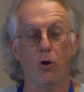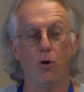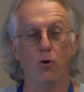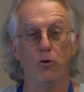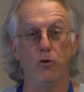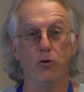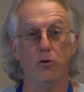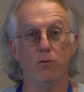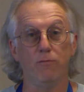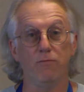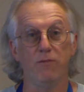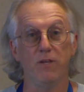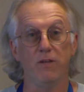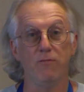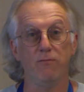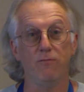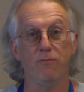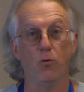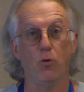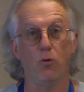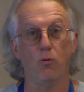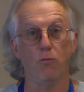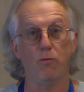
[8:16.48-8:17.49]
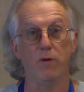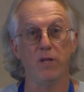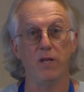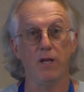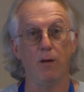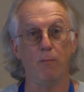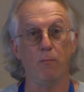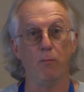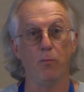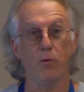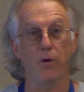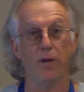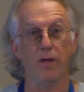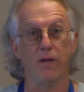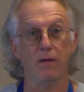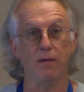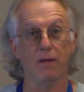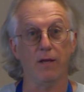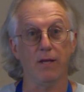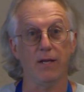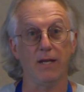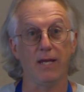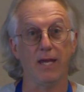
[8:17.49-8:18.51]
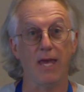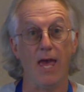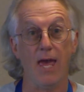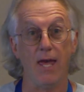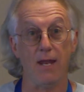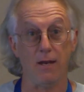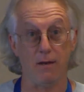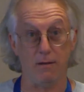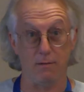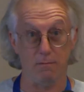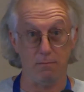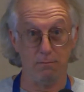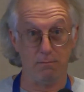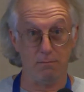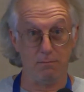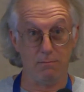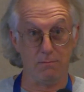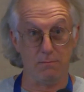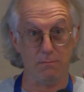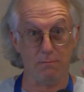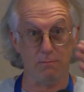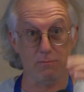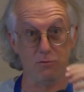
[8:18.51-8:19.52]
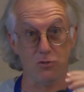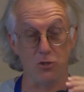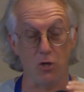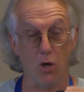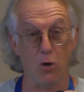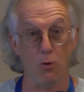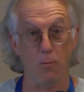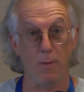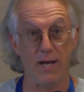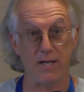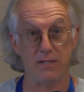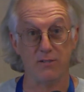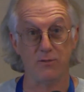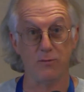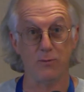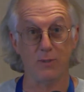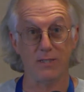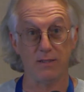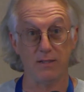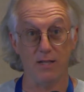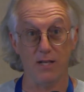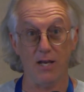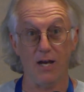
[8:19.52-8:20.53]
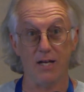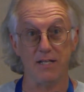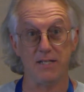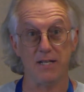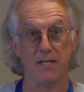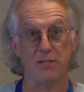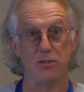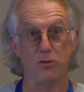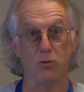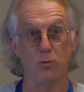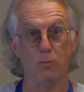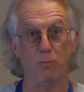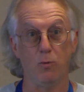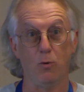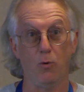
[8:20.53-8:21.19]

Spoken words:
on your V4 renumbering. And again, to go back to the identical